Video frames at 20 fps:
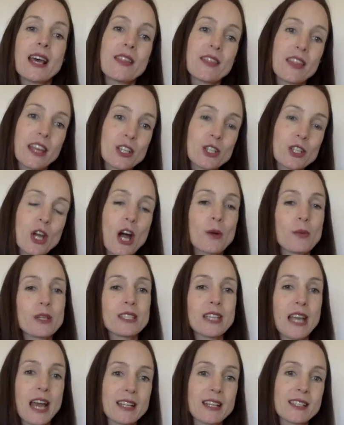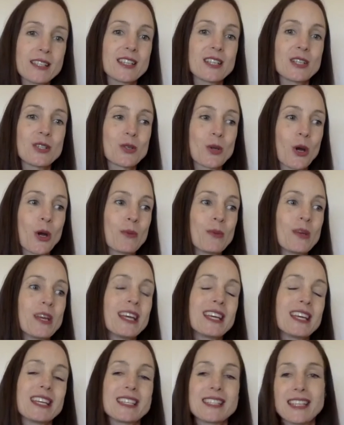their child with Down syndrome
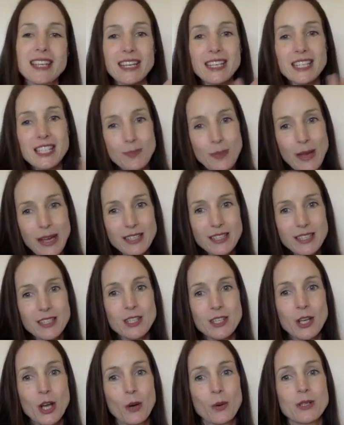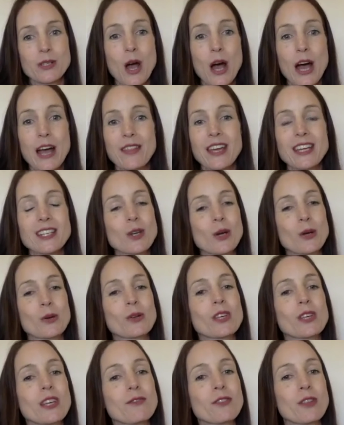isn't expected to go as high, they don't
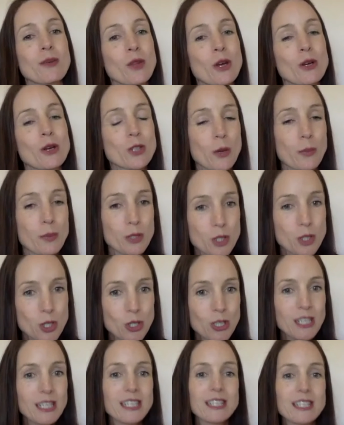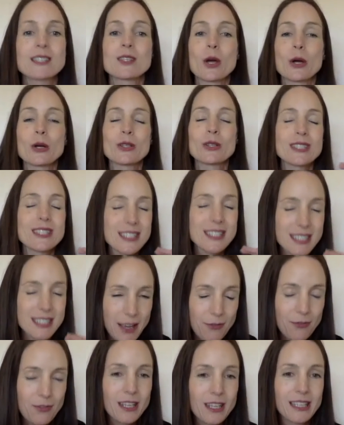give them those opportunities. So
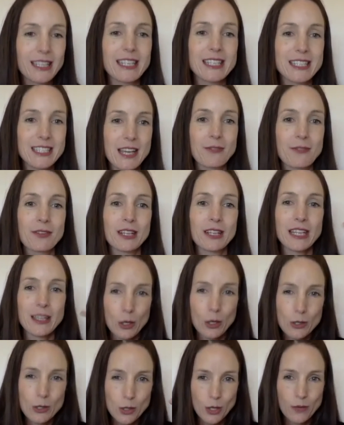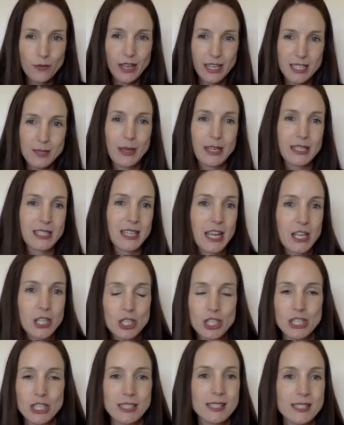definitely those sort of
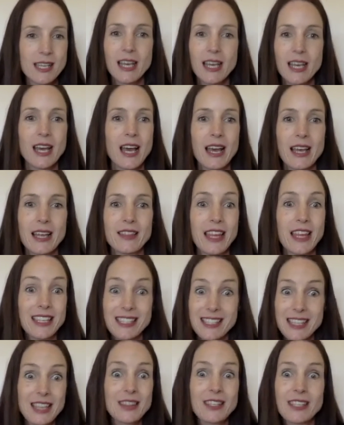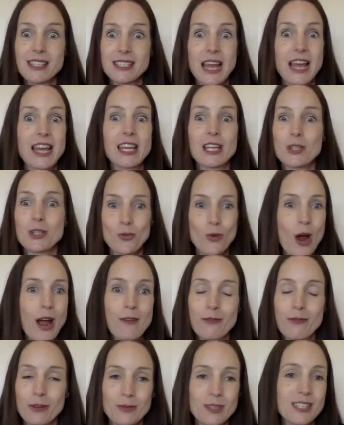expectations, they set the stage right
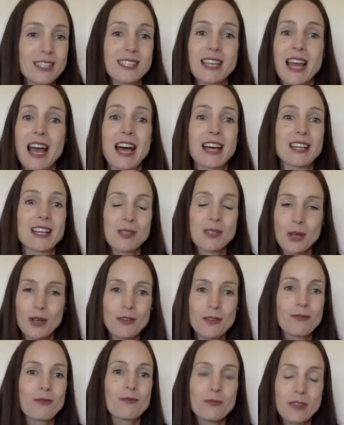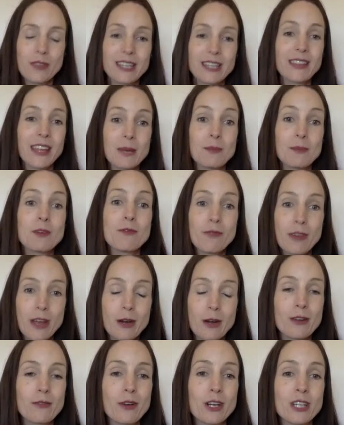from the start. So they can be
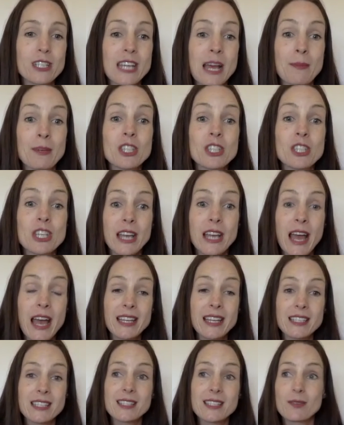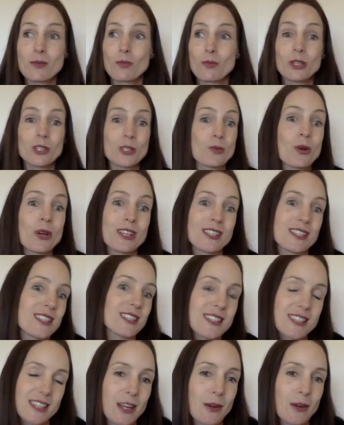very, very damaging. And what's worse is
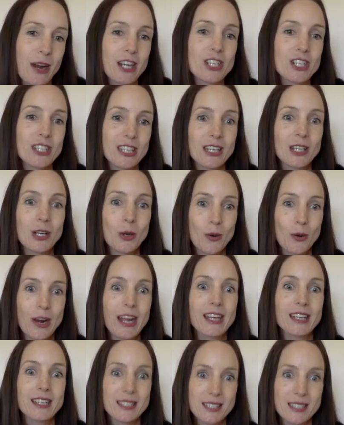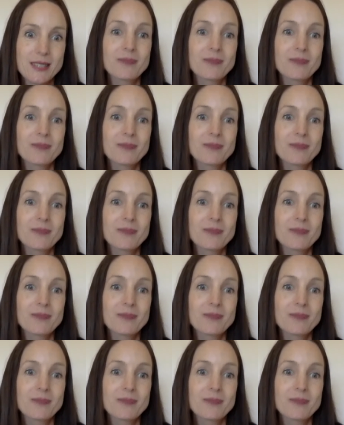that they're actually incorrect.